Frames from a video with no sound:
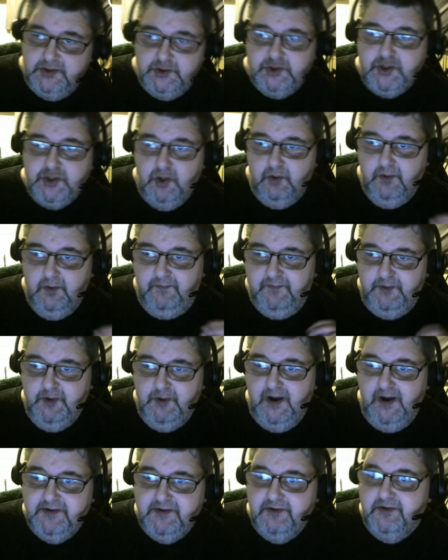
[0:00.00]
So if you
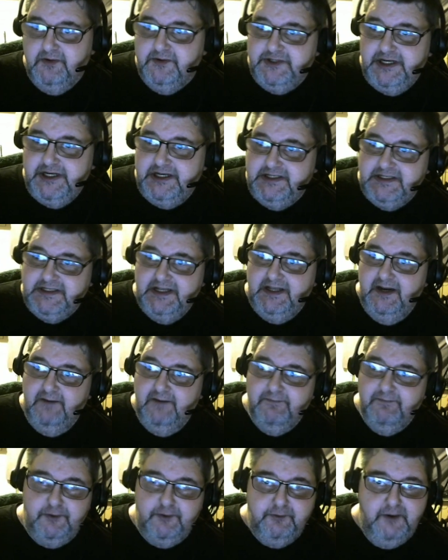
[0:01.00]
had your cheese in
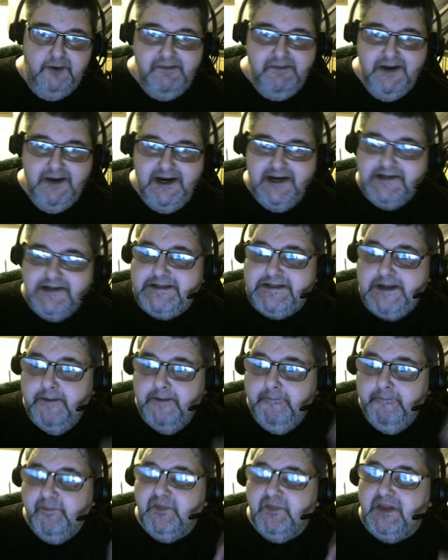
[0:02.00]
there for 3 minutes,
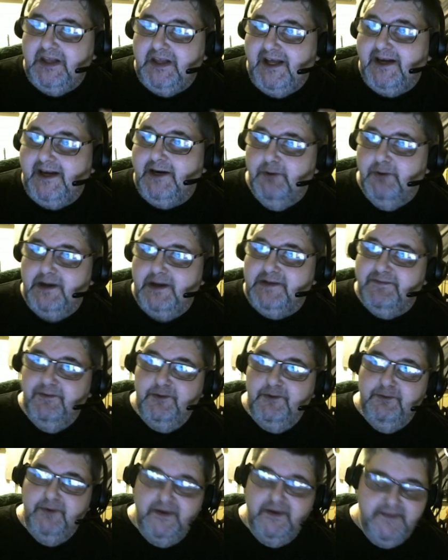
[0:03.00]
let it rest
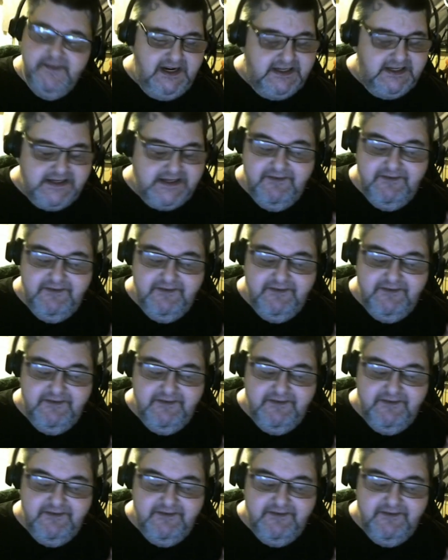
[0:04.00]
for 3 minutes.